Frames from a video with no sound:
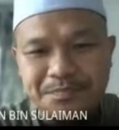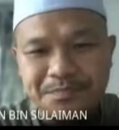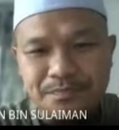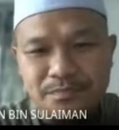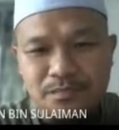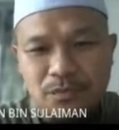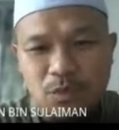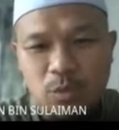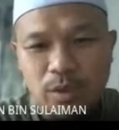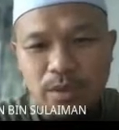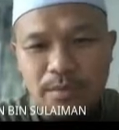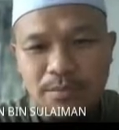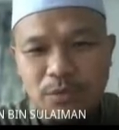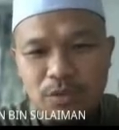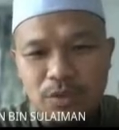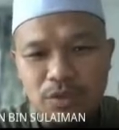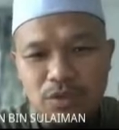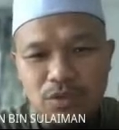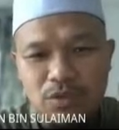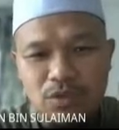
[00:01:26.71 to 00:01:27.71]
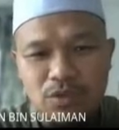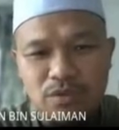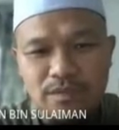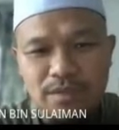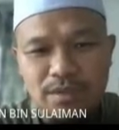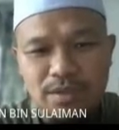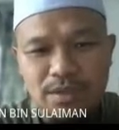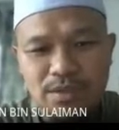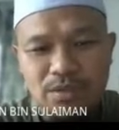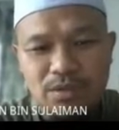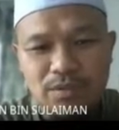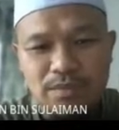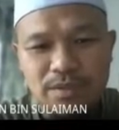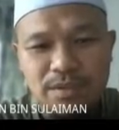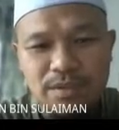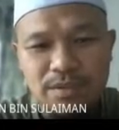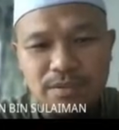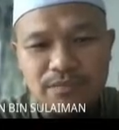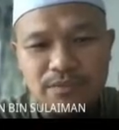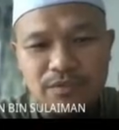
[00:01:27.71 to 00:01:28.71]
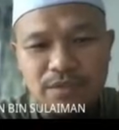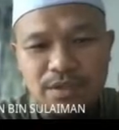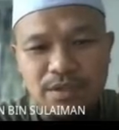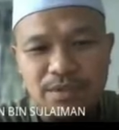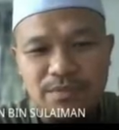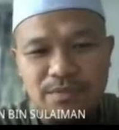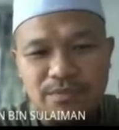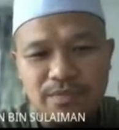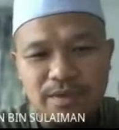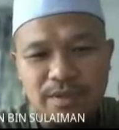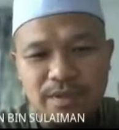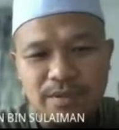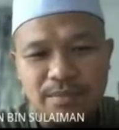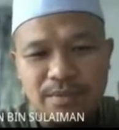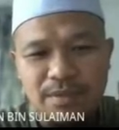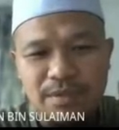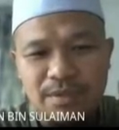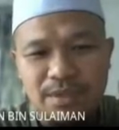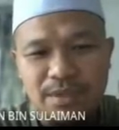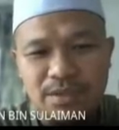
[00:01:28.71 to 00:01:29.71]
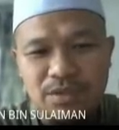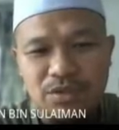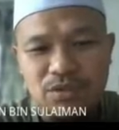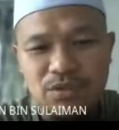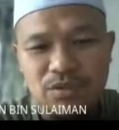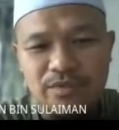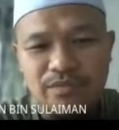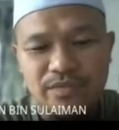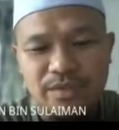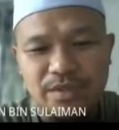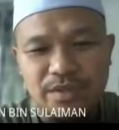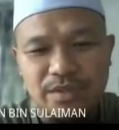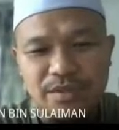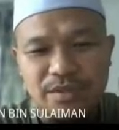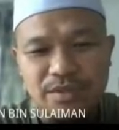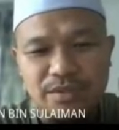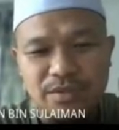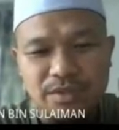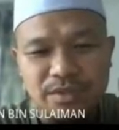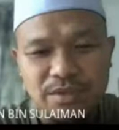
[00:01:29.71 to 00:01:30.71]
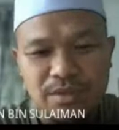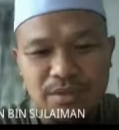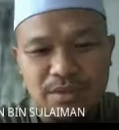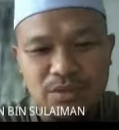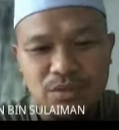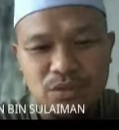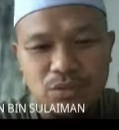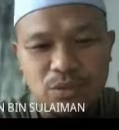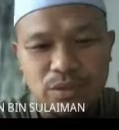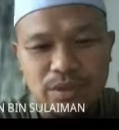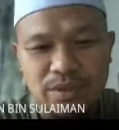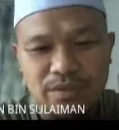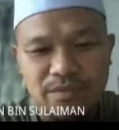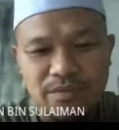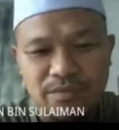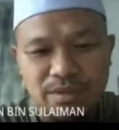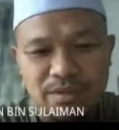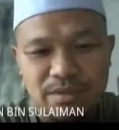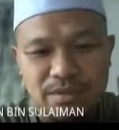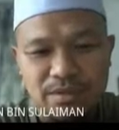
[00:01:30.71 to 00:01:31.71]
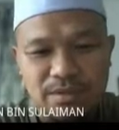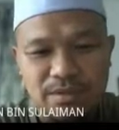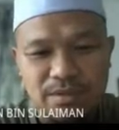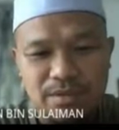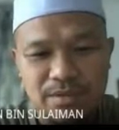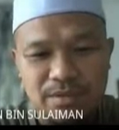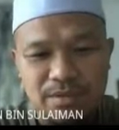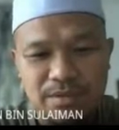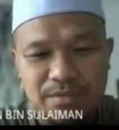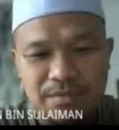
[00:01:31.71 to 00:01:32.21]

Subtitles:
1 point crossover is adopted for each variables as shown in figure 3. So we have figure here.